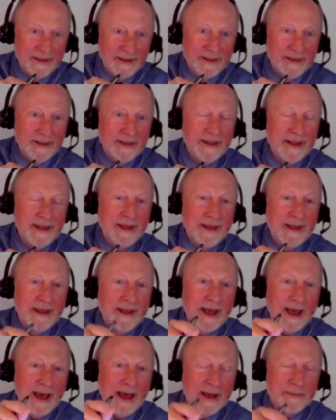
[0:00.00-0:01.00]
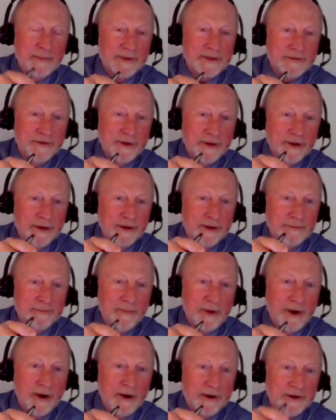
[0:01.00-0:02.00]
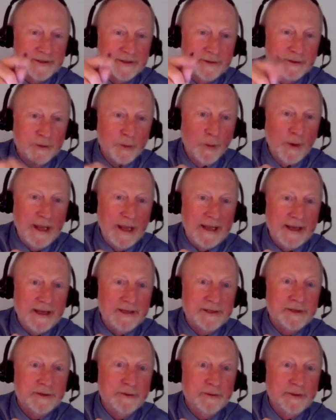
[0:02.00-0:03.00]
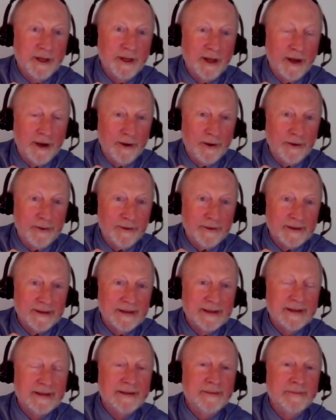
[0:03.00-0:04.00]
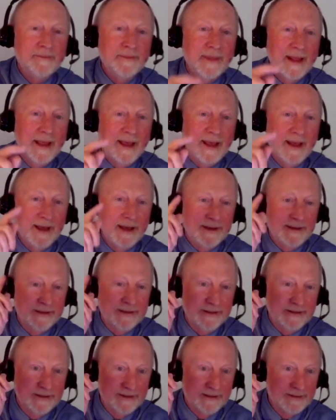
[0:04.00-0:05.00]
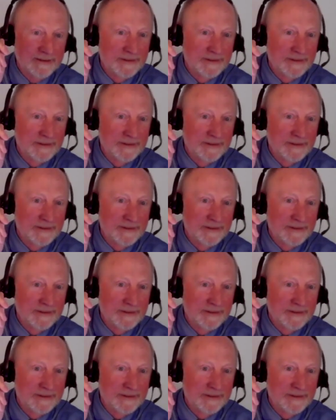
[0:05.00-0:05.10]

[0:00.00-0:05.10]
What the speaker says: the atmosphere on Mars way too low and